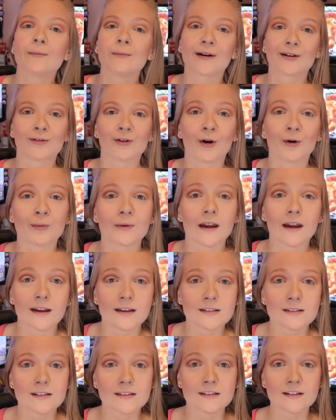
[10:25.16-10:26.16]
my
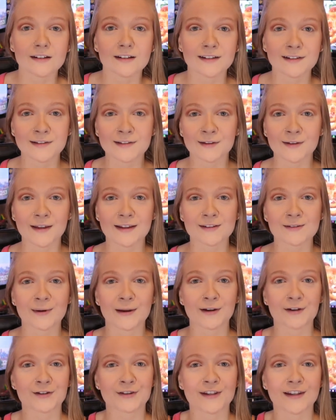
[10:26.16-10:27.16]
Chromecast is on, so that's
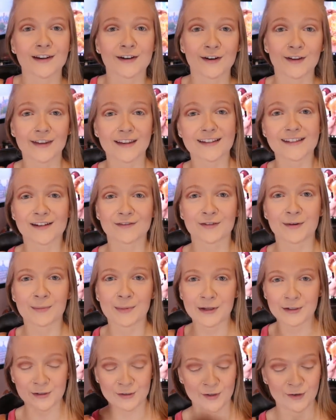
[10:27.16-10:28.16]
why you're seeing all these different
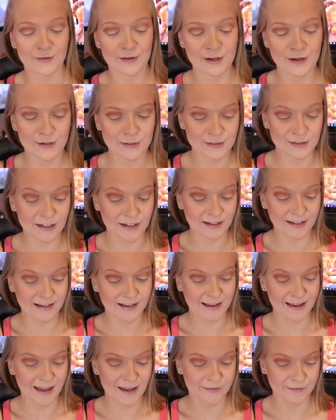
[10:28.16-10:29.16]
pictures over here. It's not like
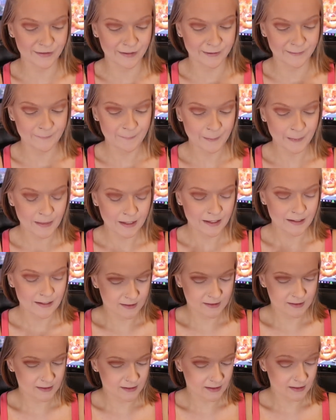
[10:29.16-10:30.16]
I have a
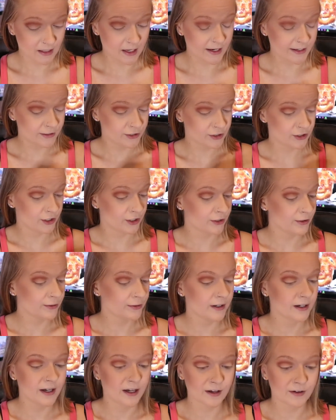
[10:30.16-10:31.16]

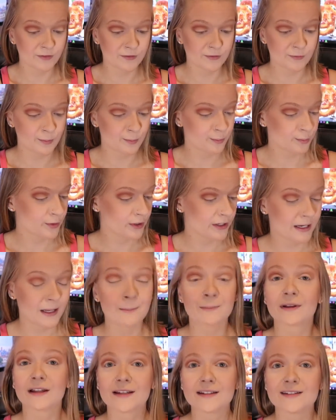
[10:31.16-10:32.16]
slideshow of pretty
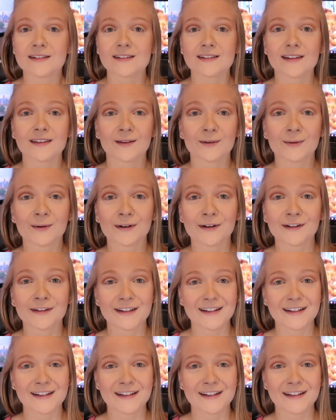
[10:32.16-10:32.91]
places in the world.